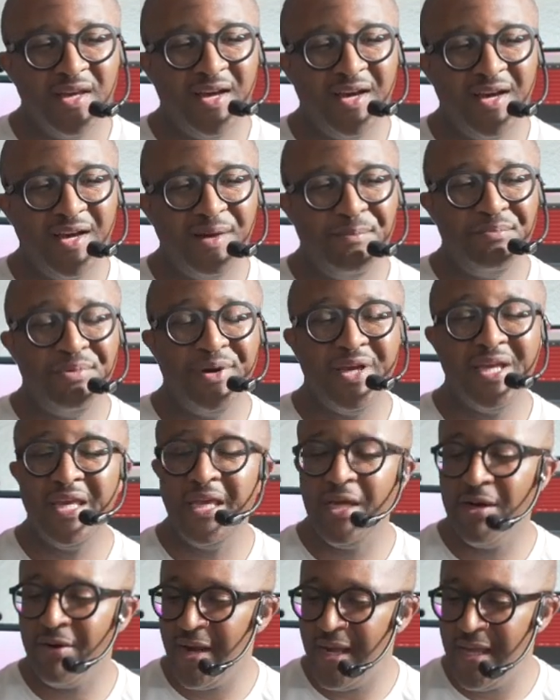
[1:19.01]
Uh, but
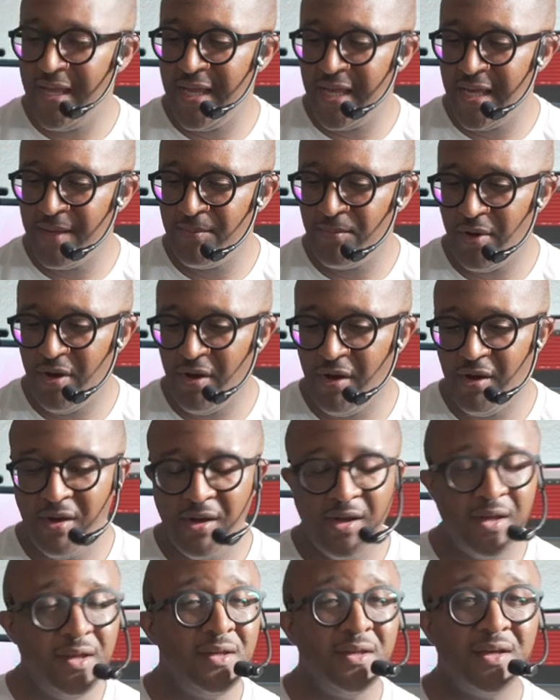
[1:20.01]
here I am
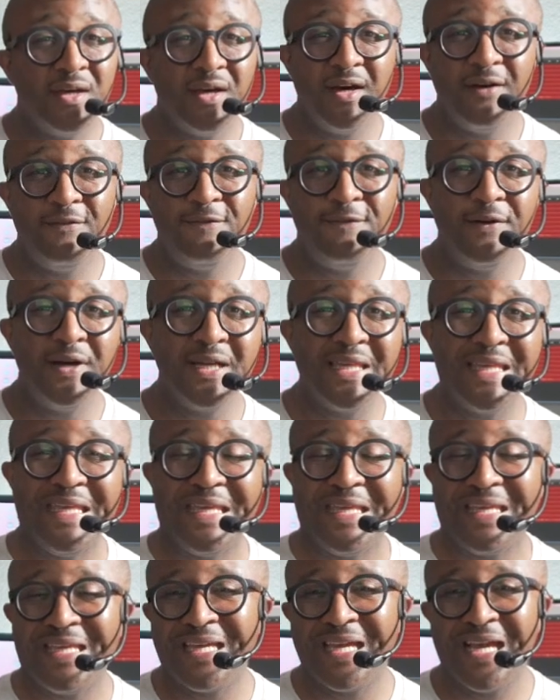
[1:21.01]
on a funky
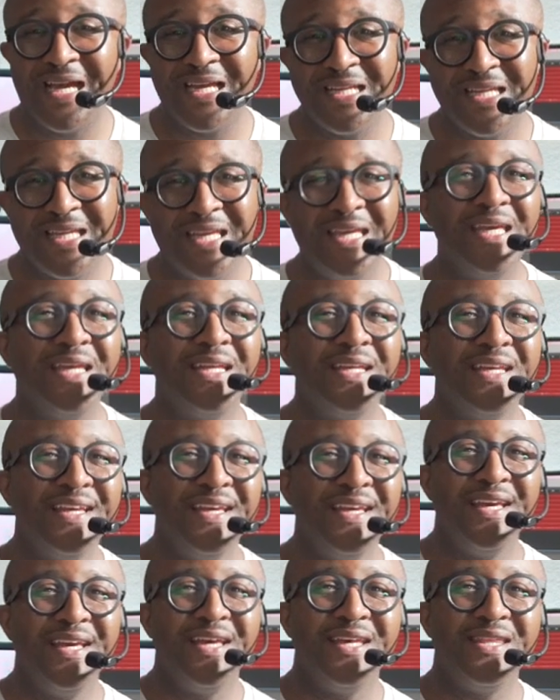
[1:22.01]
kind of kit
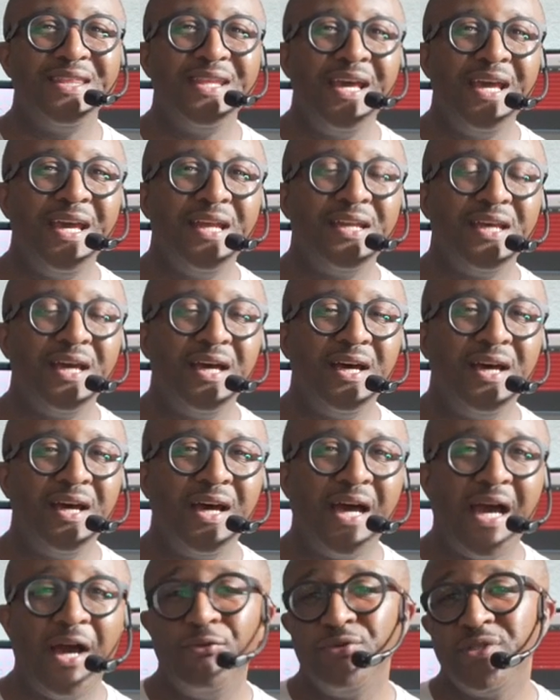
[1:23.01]
that uh,
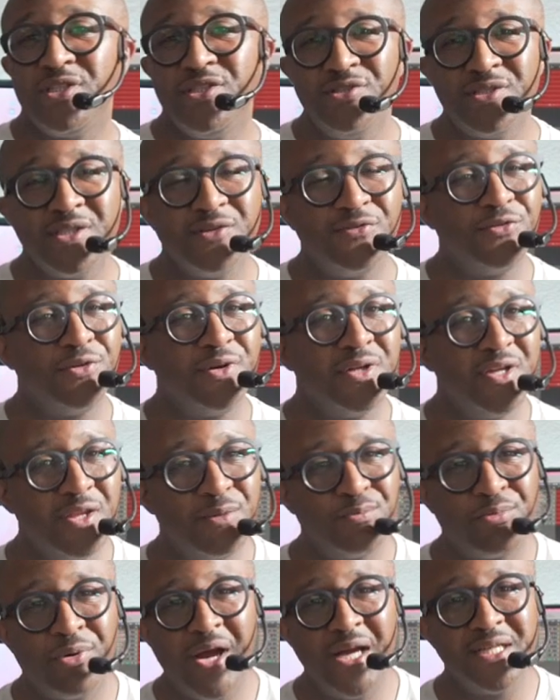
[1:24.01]
I was using for another
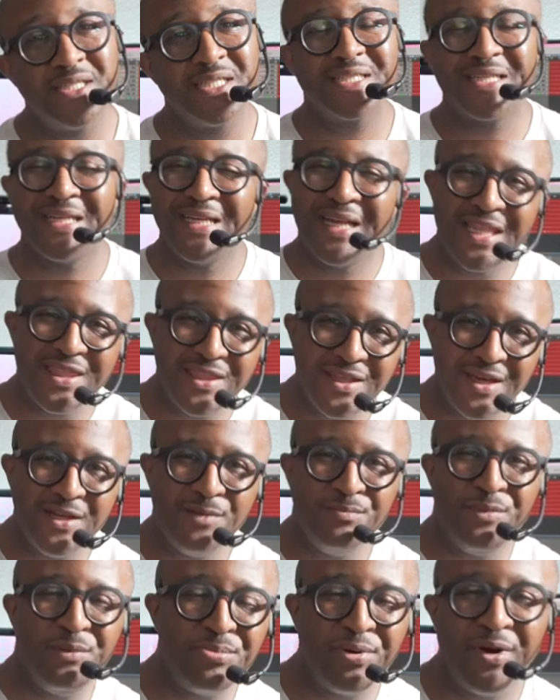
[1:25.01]
project, and I thought
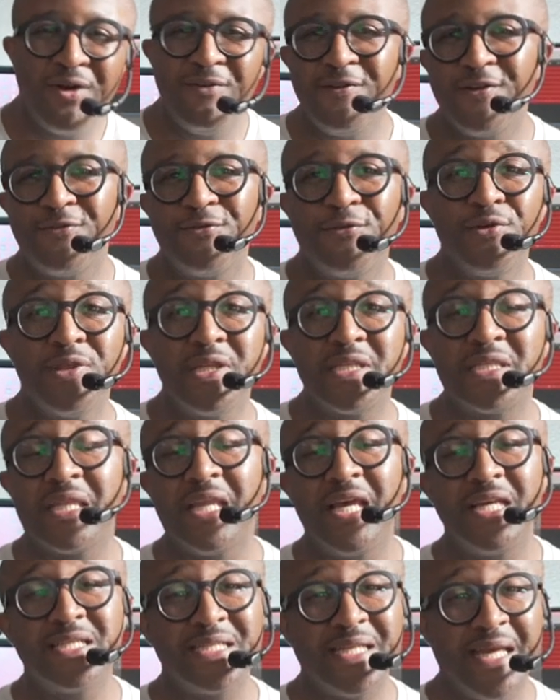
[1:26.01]
it'd be perfect for this
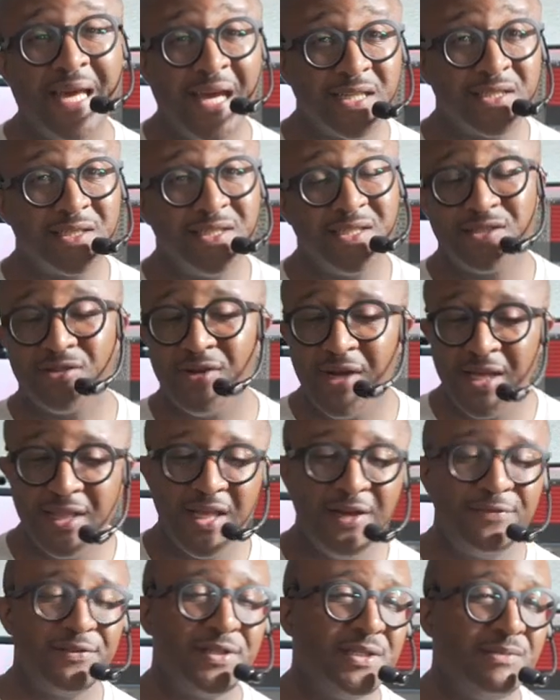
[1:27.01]
lesson actually. So I
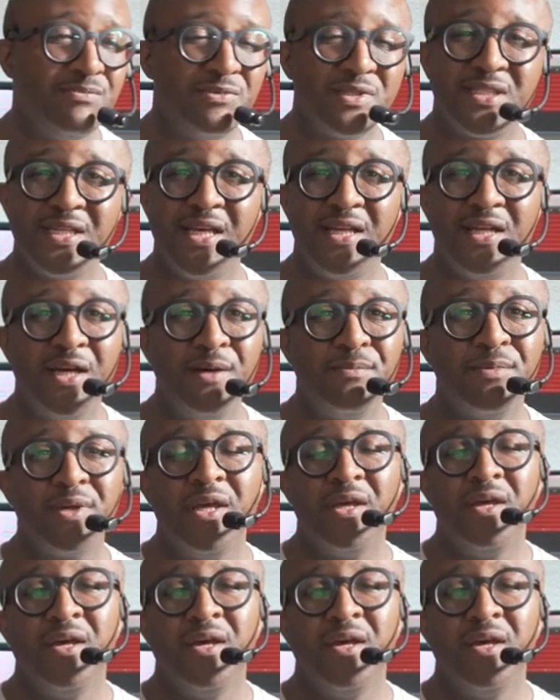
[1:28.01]
left it set up.